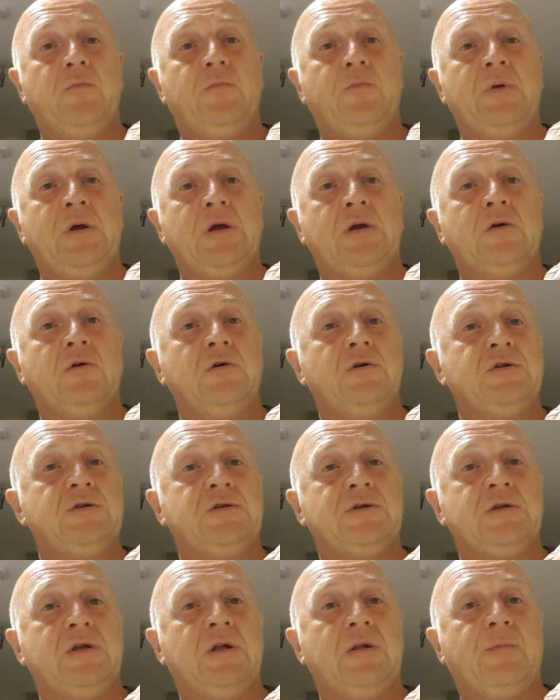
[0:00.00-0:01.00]

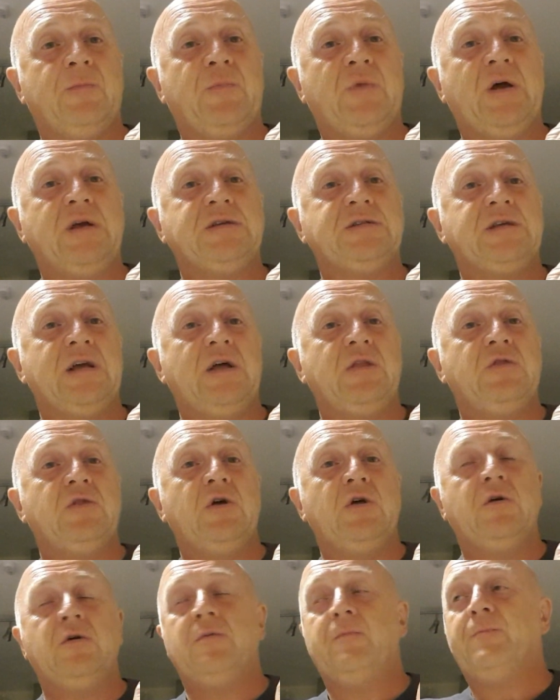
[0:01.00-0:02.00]
because they said
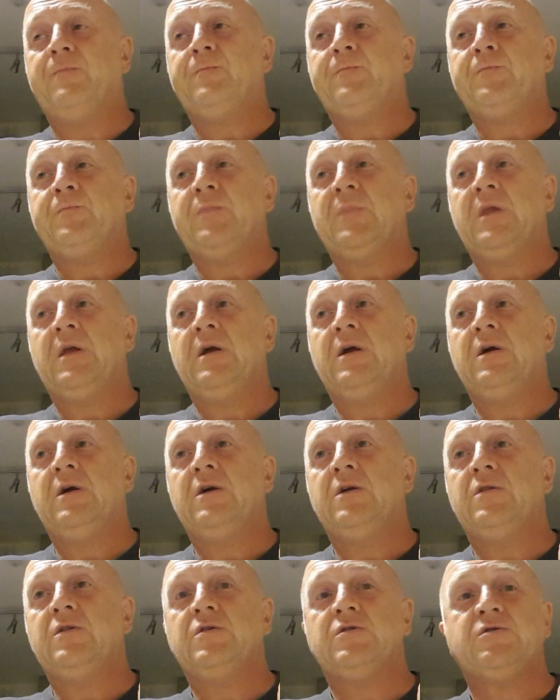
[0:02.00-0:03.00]
that
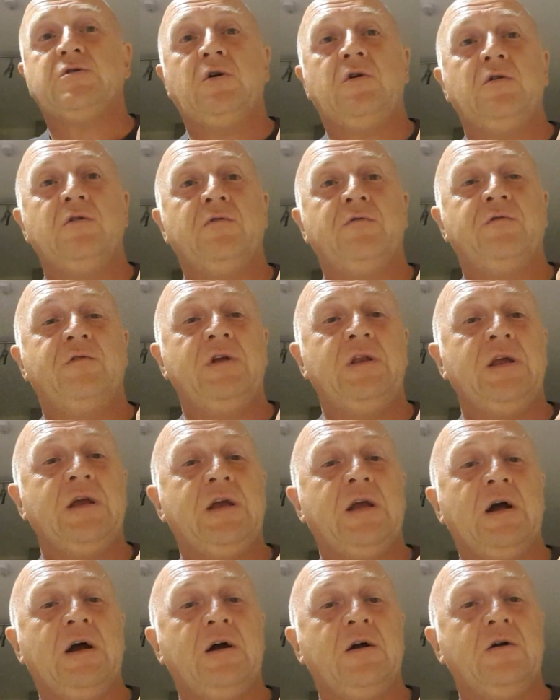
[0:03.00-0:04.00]
the salt and
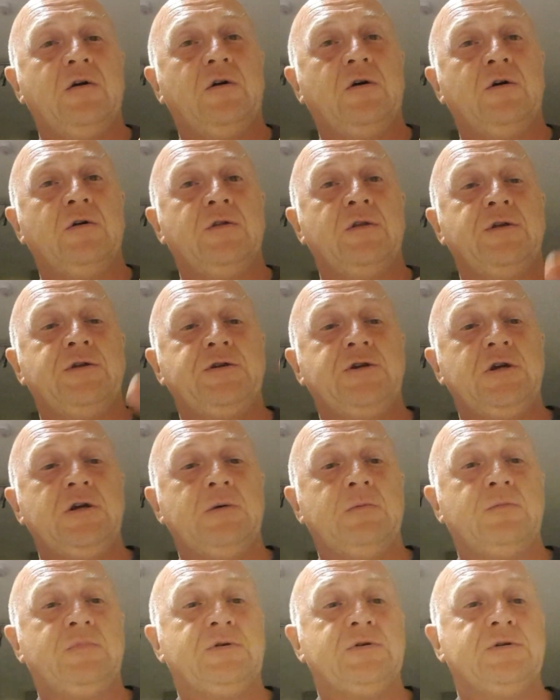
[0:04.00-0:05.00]
vinegar on the
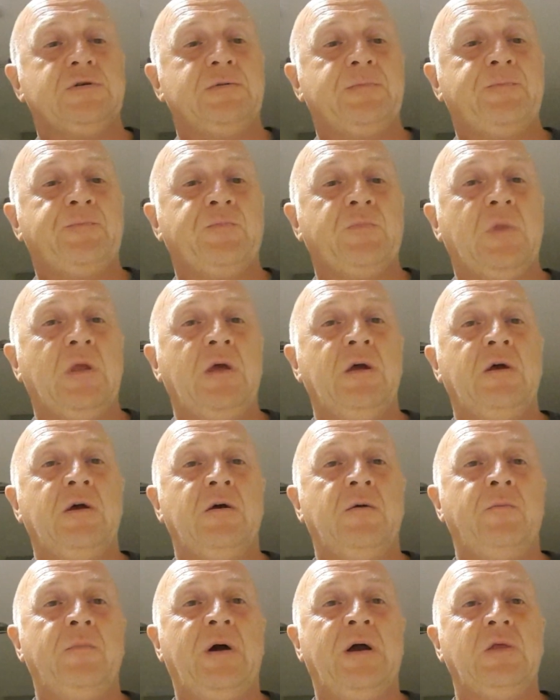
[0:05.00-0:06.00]
chips
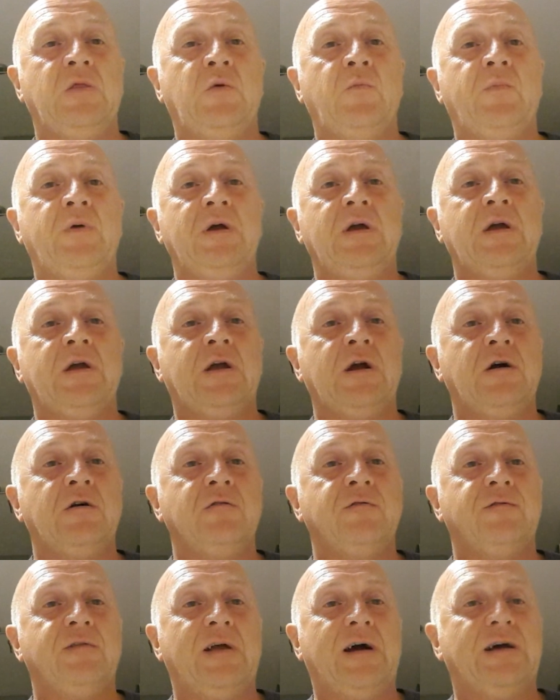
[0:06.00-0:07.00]
made the beer go
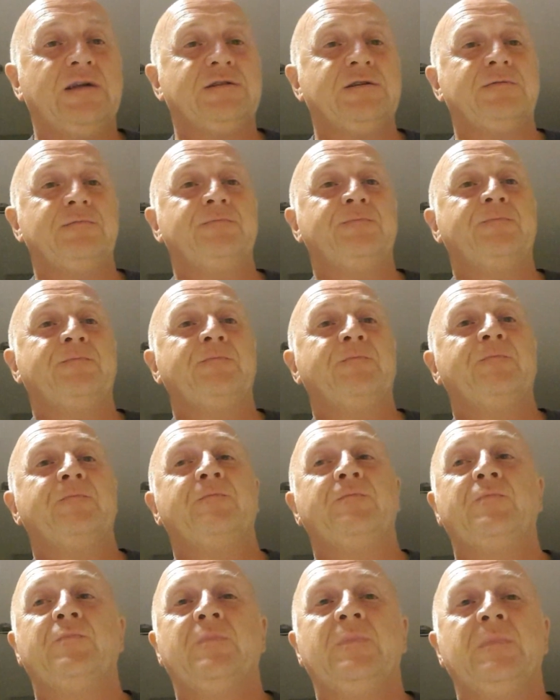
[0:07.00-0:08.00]
flat.
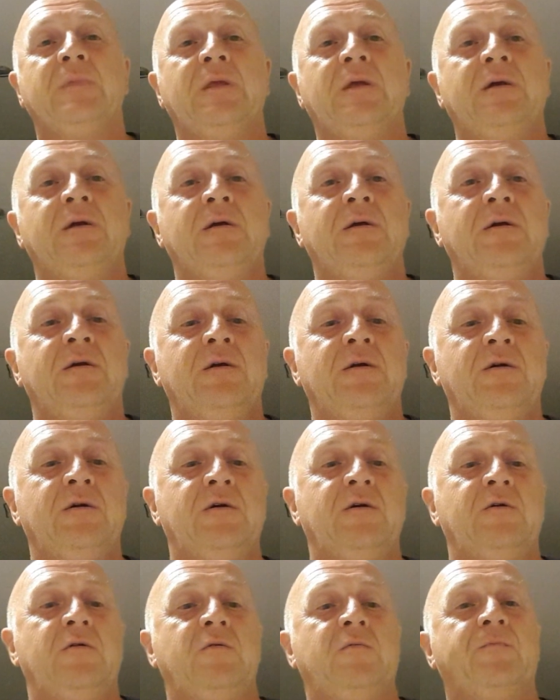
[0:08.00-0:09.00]

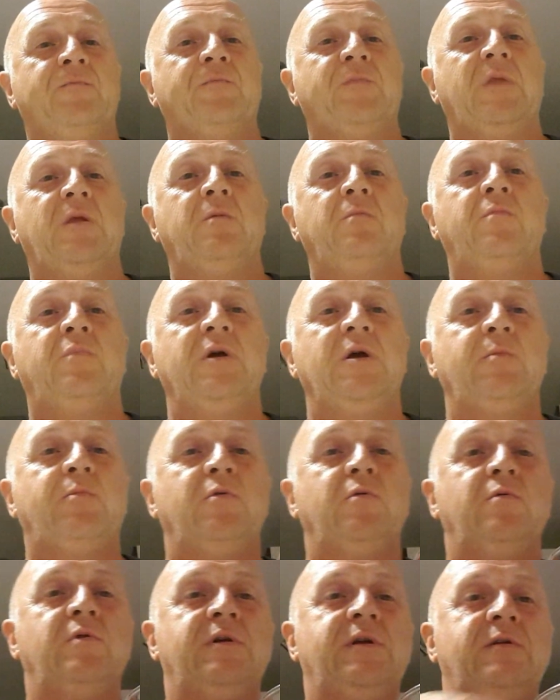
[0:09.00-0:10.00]
And
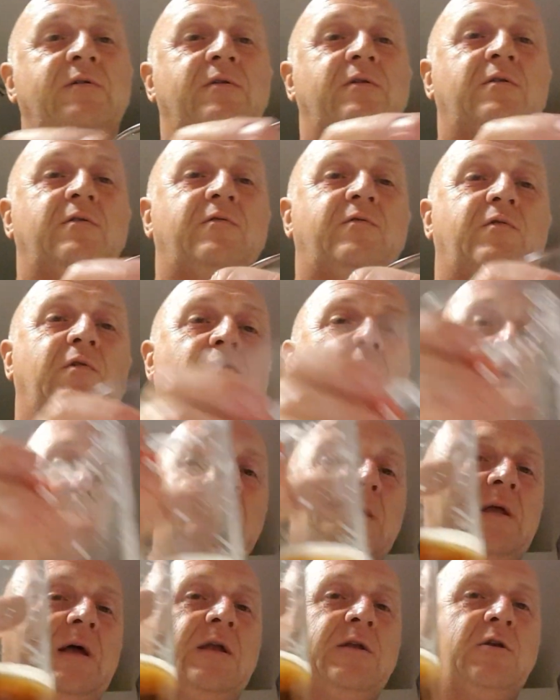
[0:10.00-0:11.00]
people were frightened
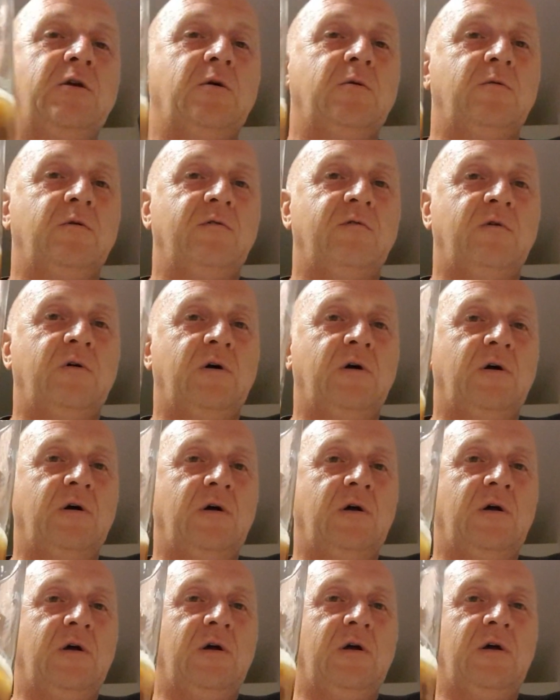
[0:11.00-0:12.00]
they'd end up with a
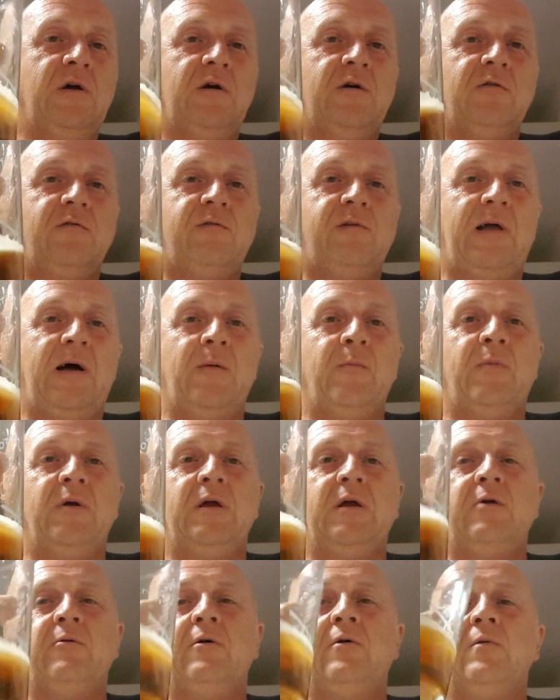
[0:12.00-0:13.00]
flat
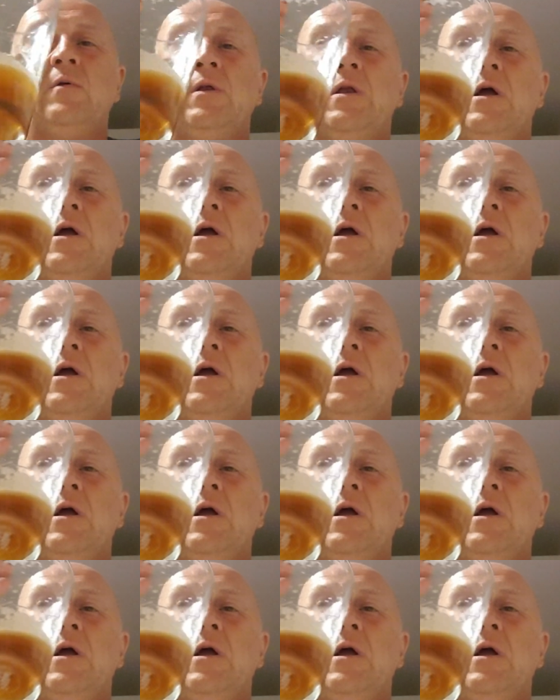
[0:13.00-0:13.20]
beer with